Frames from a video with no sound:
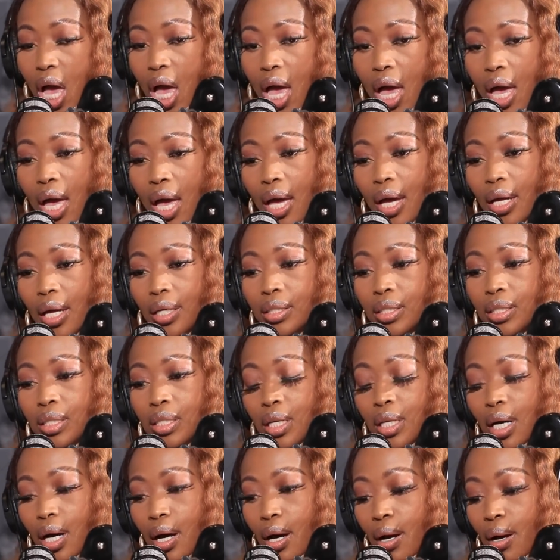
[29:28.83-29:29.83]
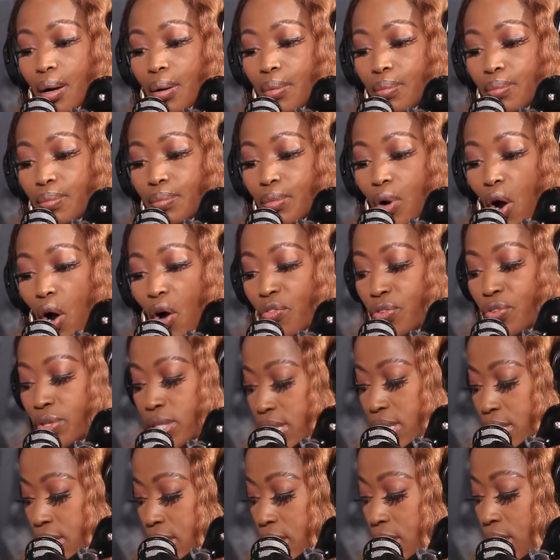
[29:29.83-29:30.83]
And
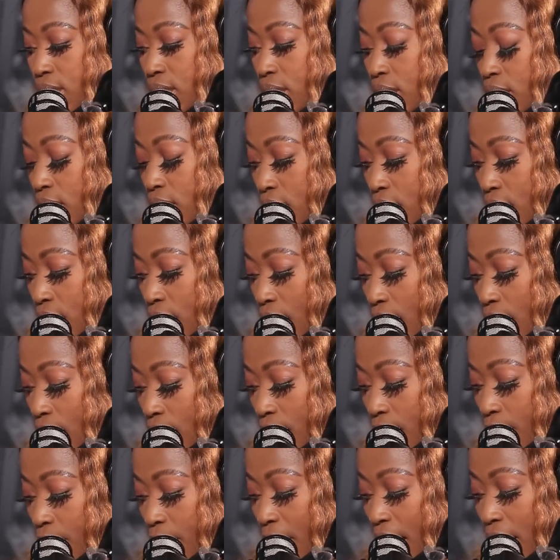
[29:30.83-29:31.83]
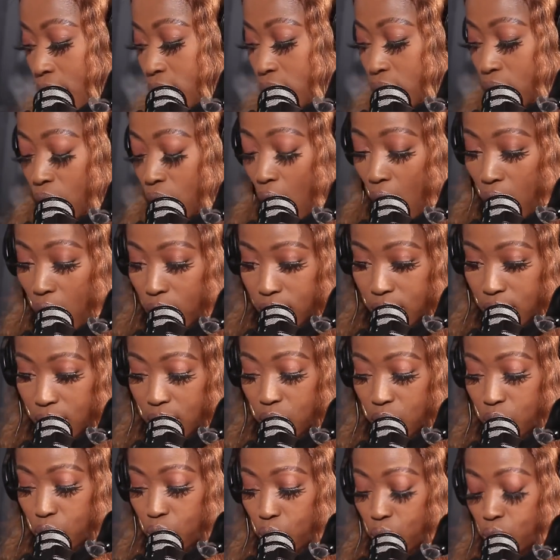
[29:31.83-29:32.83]
obviously, as an
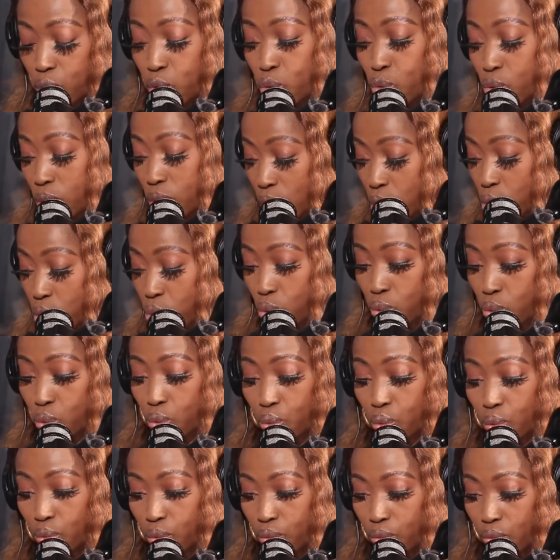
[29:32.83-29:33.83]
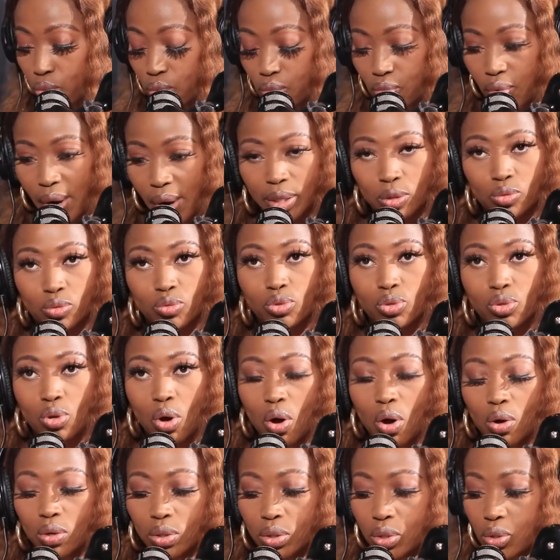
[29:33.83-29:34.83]
artist, you need to write new
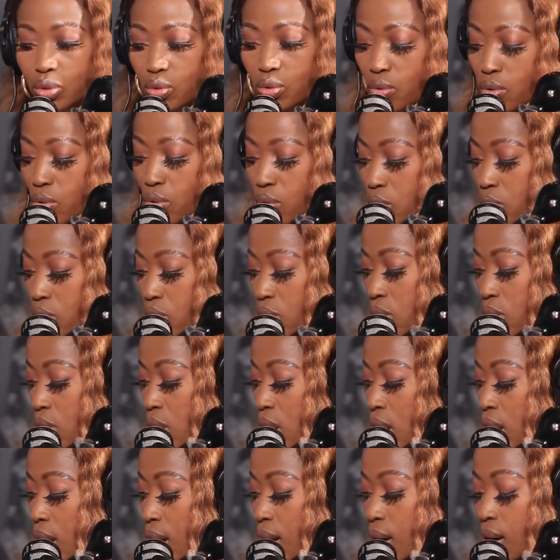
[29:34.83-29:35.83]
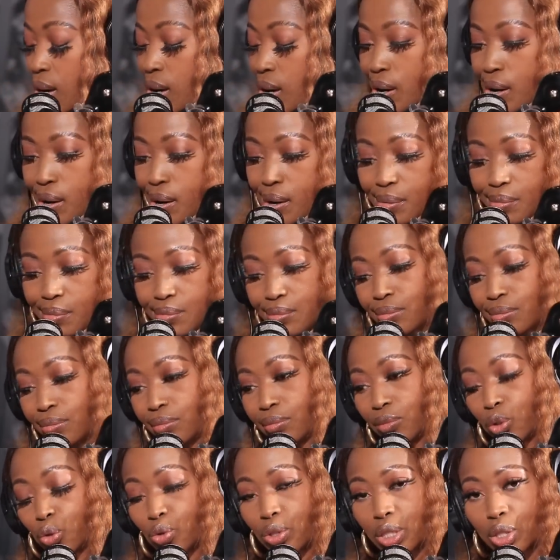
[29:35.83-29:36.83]
songs, or
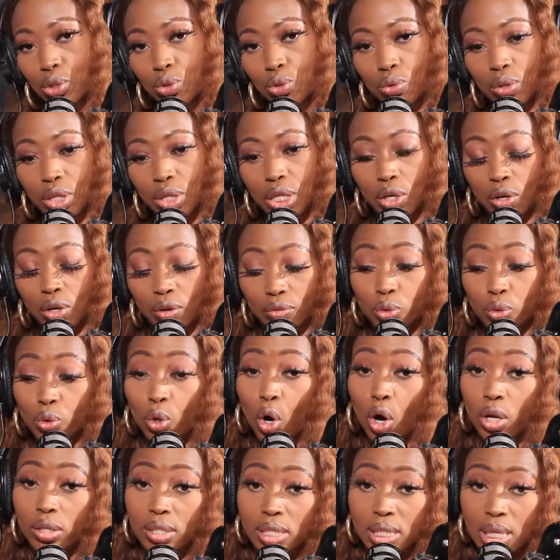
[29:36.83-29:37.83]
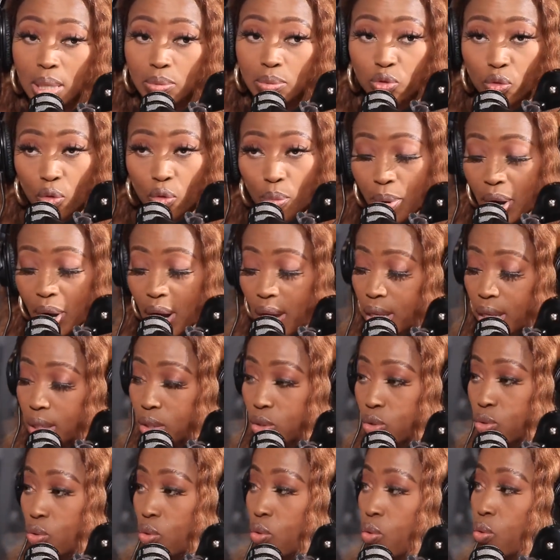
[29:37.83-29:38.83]
you need to think of new concepts for
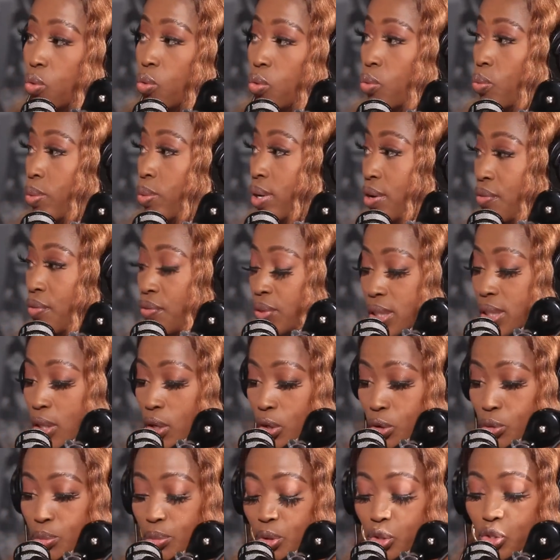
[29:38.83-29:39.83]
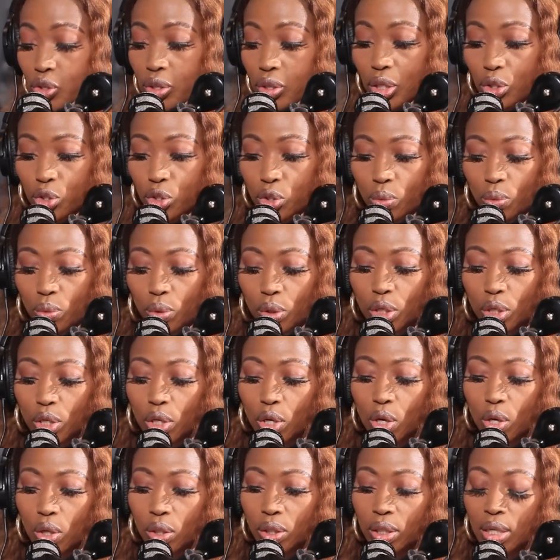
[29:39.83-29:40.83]
brands, or whatever documentary that you're
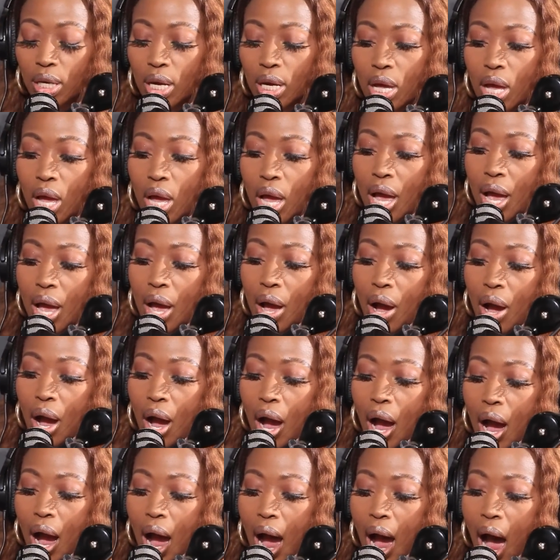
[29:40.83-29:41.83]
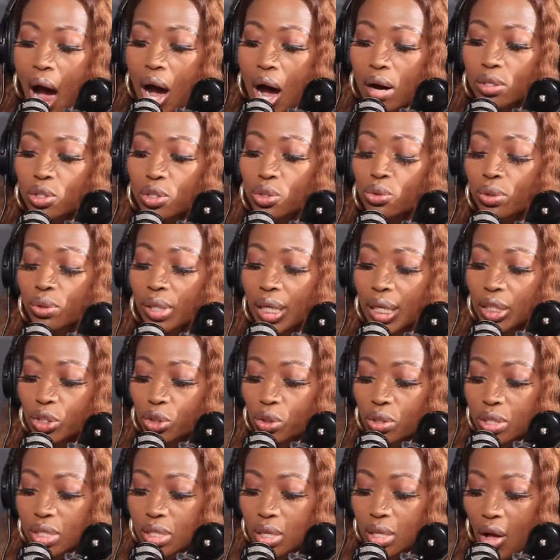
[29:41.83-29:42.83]
working on. How do you
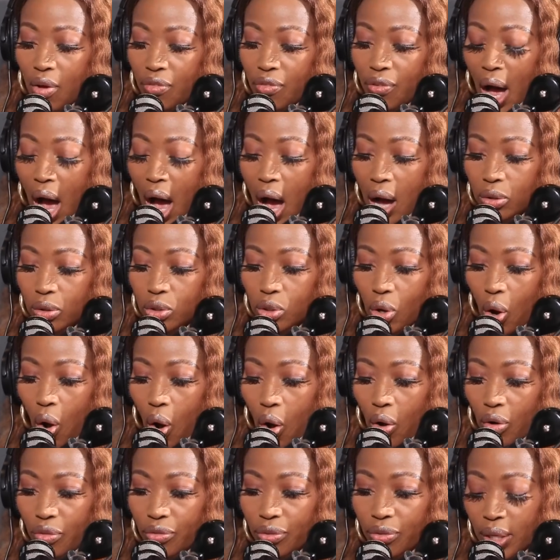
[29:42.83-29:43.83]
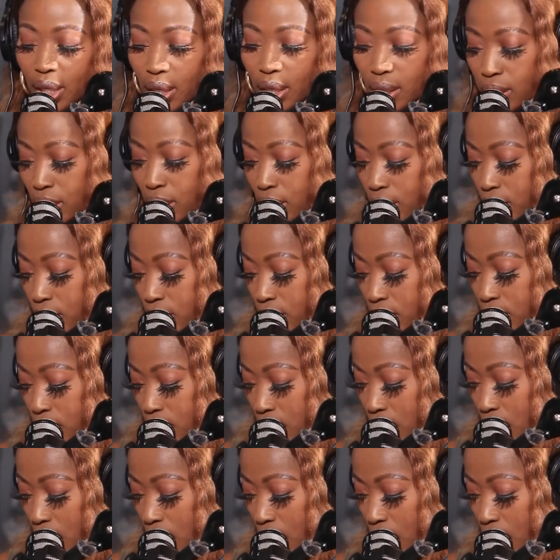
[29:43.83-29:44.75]
get yourself out of a